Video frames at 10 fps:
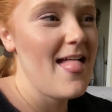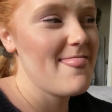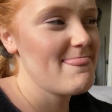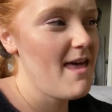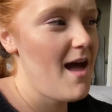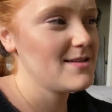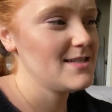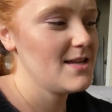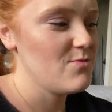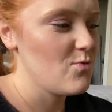That
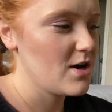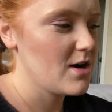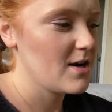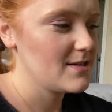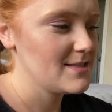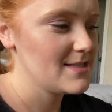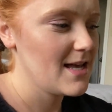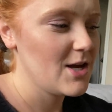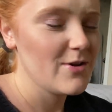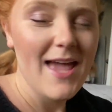didn't work,
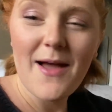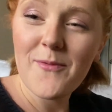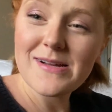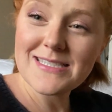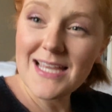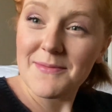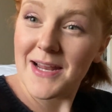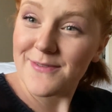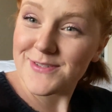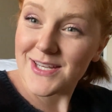so yeah, one day I'm
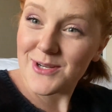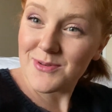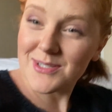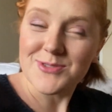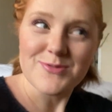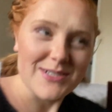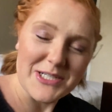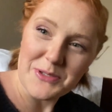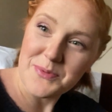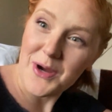gonna have to get a real
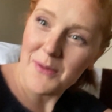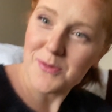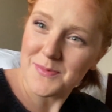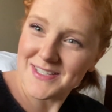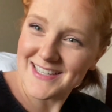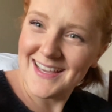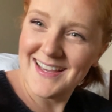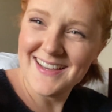drill probably.